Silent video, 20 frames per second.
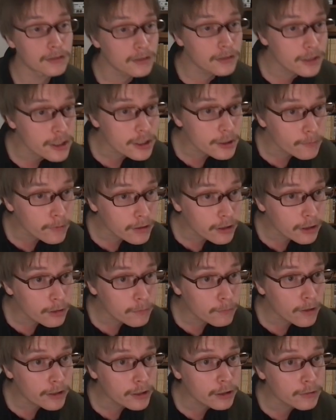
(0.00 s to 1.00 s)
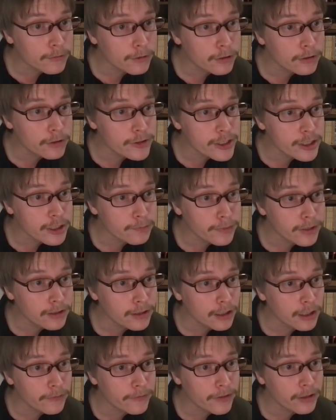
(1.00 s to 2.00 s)
Just wondered why you wouldn't just build
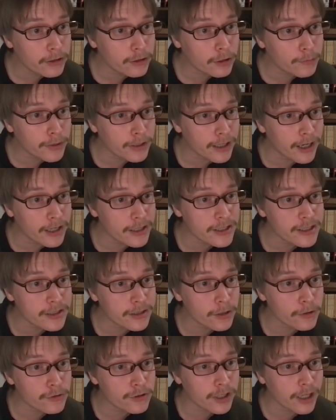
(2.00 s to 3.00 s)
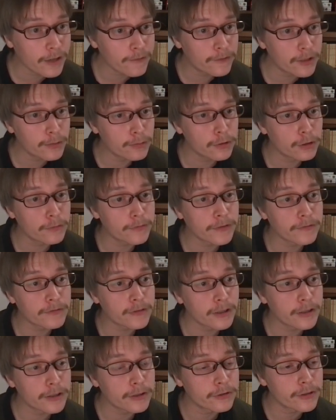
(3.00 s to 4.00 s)
a living group and add stones every move if
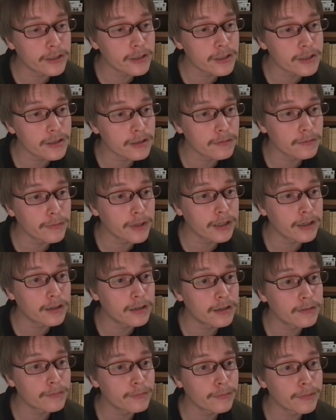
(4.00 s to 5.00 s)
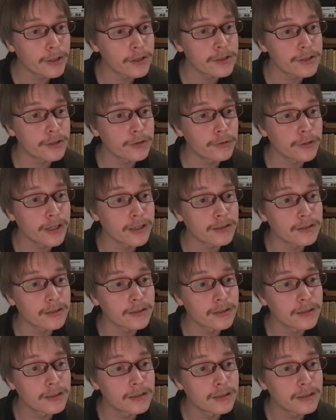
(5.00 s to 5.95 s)
territory doesn't matter, because you get